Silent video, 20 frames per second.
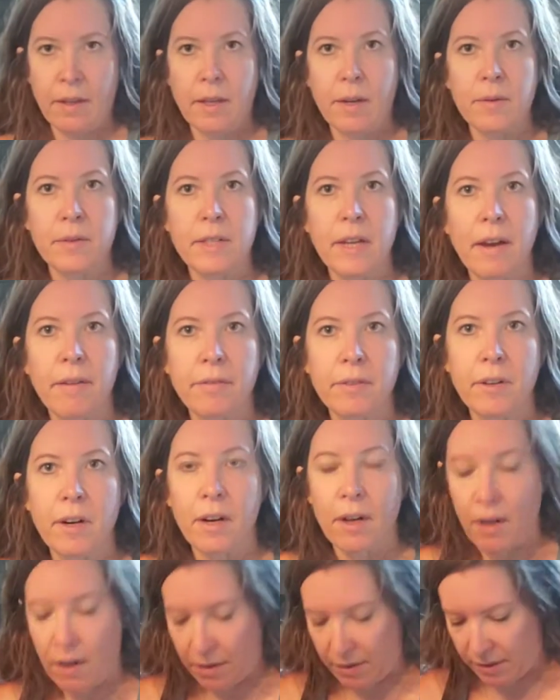That was after
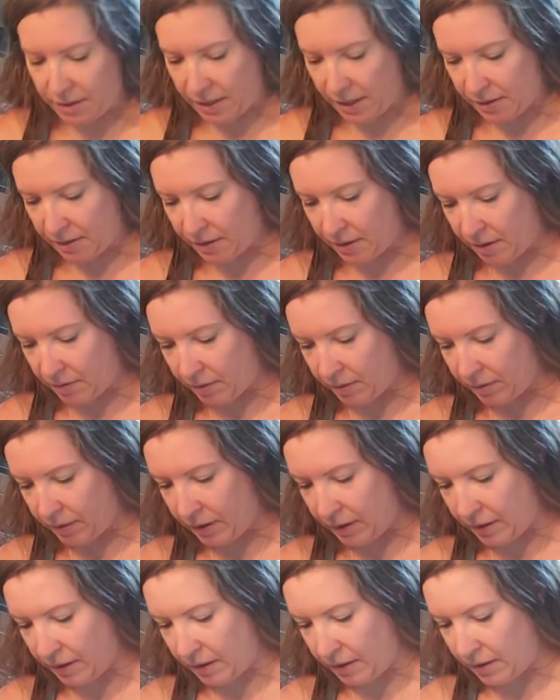I got the zest off of
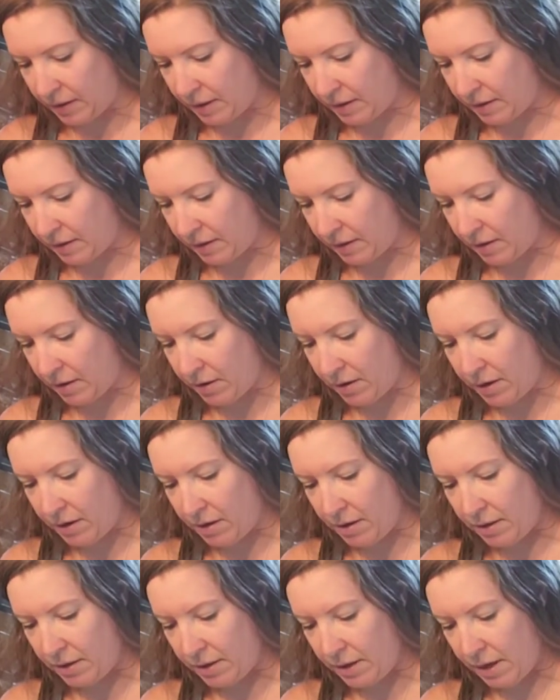it, and the zest is already
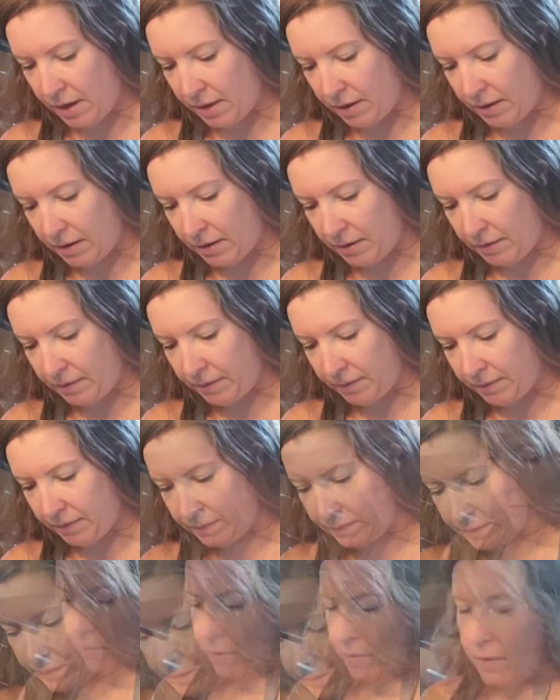on the salad.
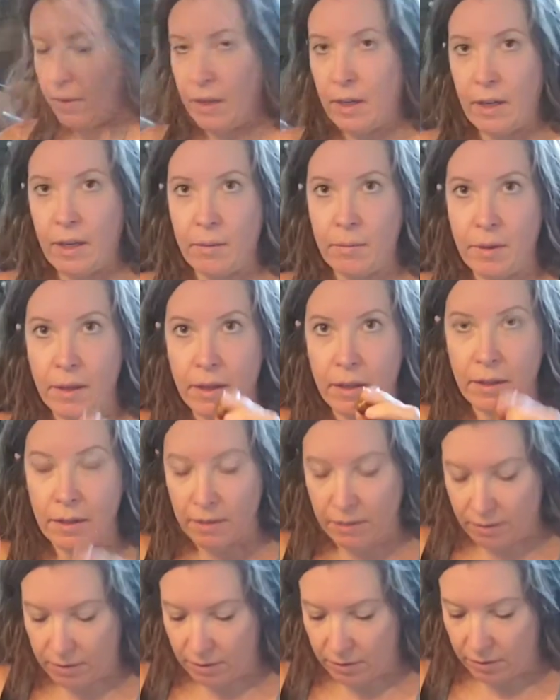I'm going to add my
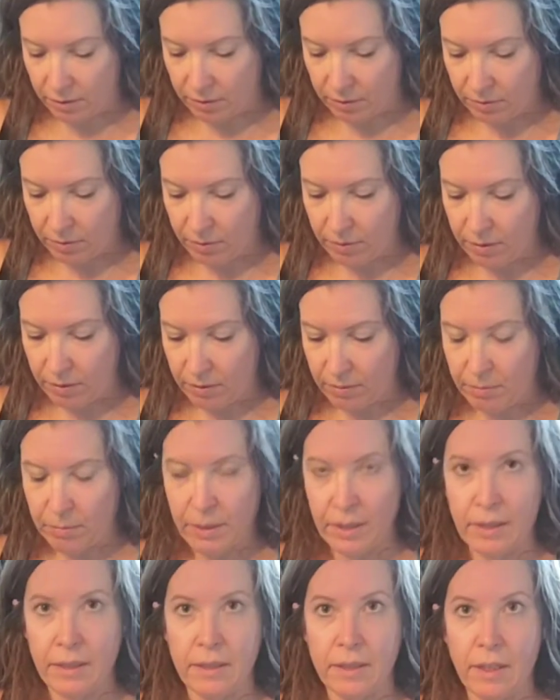2
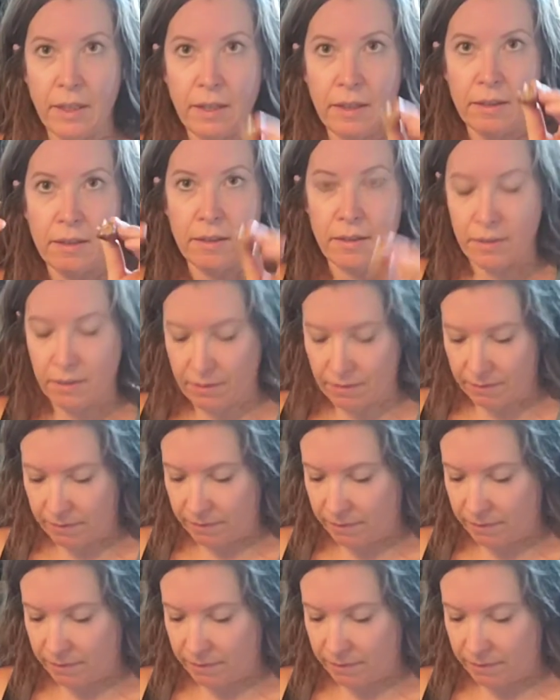pitted dates.